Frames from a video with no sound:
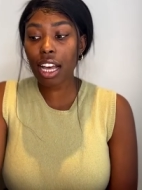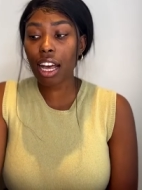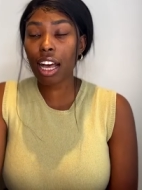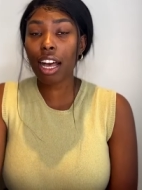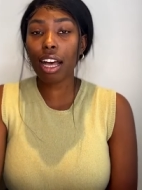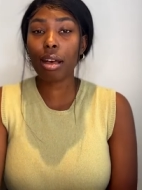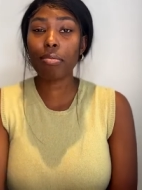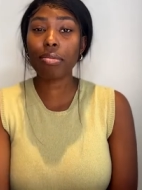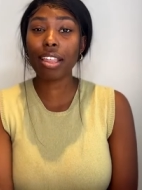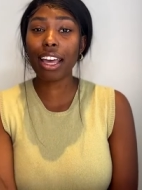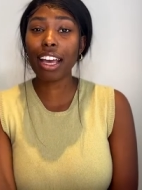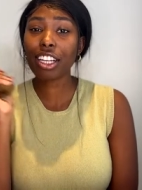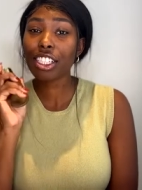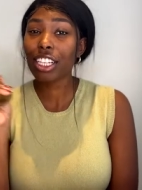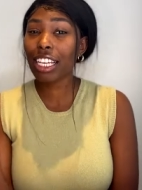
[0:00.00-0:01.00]
Um, they
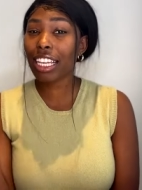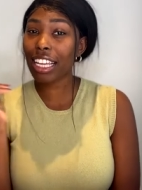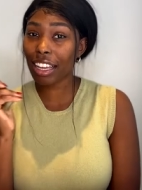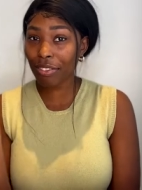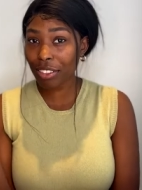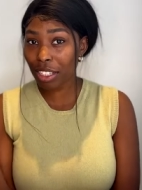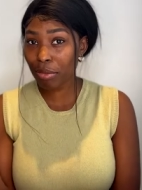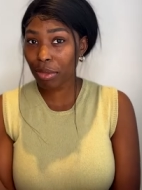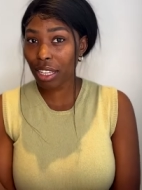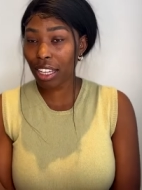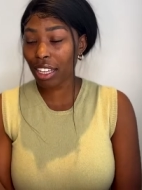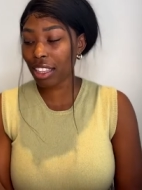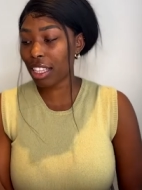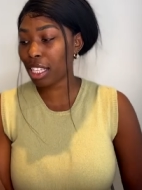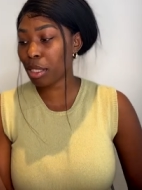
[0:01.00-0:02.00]
actually gifted me
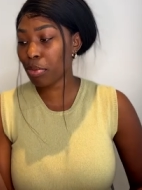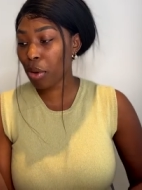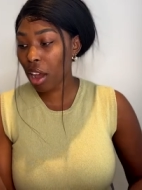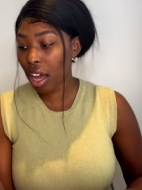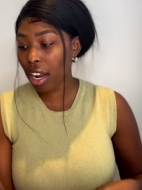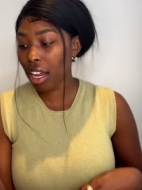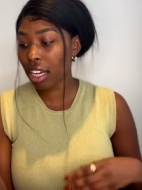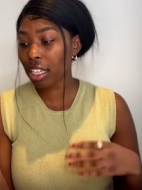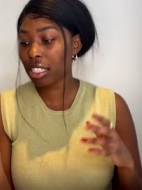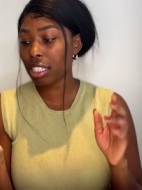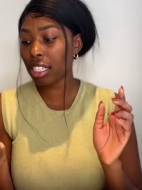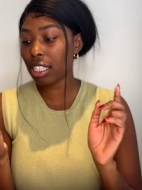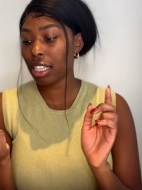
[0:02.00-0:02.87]
these products.